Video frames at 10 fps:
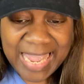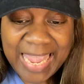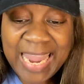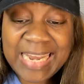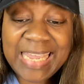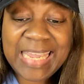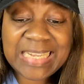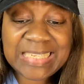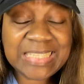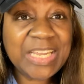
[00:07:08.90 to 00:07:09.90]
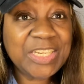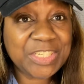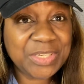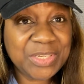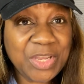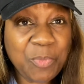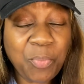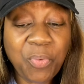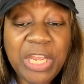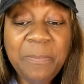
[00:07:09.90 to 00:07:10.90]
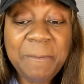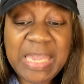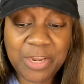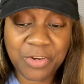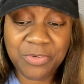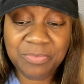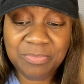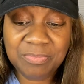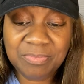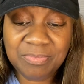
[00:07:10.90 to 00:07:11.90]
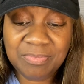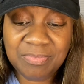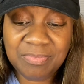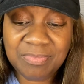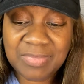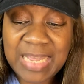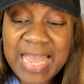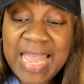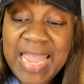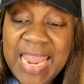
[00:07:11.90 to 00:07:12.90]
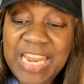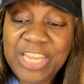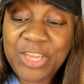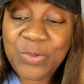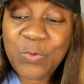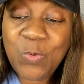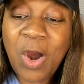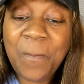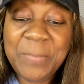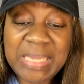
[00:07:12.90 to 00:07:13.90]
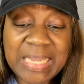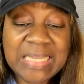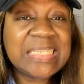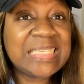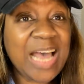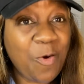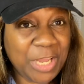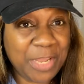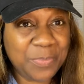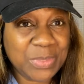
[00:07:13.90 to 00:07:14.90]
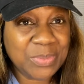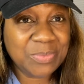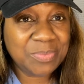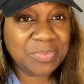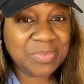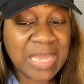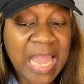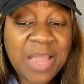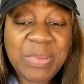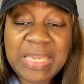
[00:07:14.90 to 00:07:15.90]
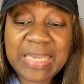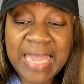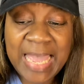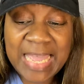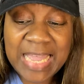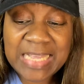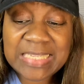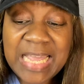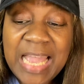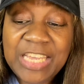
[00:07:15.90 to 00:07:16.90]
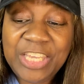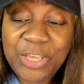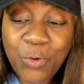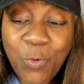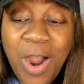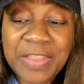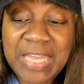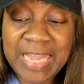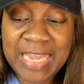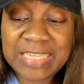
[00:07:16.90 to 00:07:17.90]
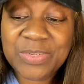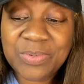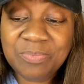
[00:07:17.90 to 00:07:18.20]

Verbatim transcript: An instant premiere. And you are being sought after because you are the answer